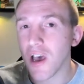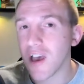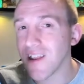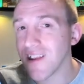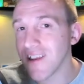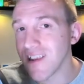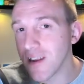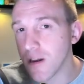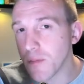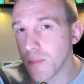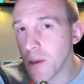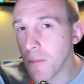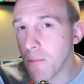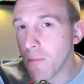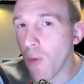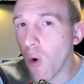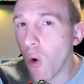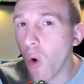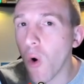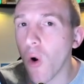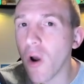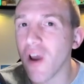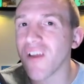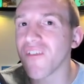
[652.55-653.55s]
a little bit
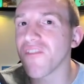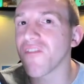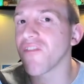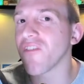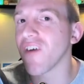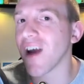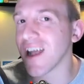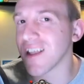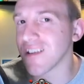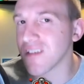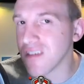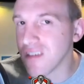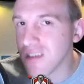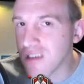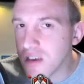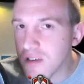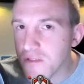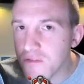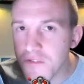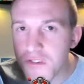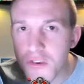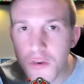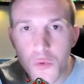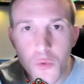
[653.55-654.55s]
more advanced,
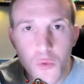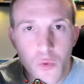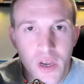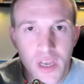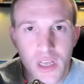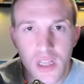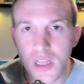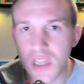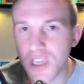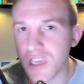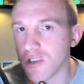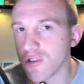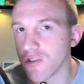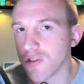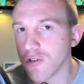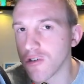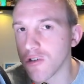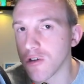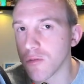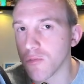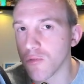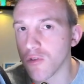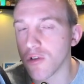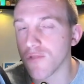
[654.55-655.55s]
if you will, in
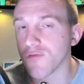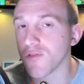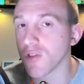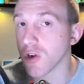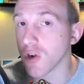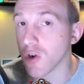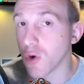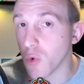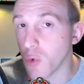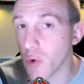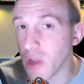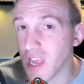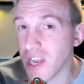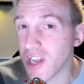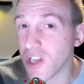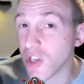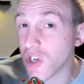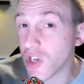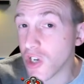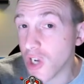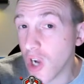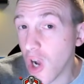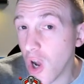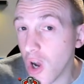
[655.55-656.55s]
terms of the
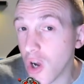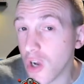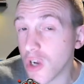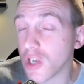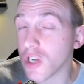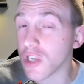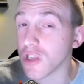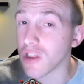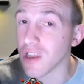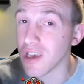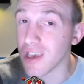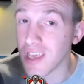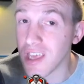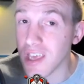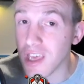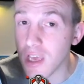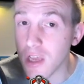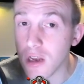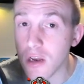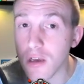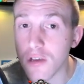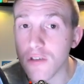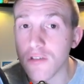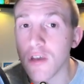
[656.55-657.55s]
Queen charge and the
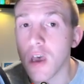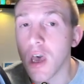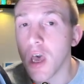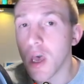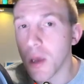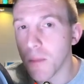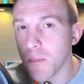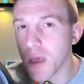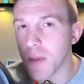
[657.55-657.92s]
healers,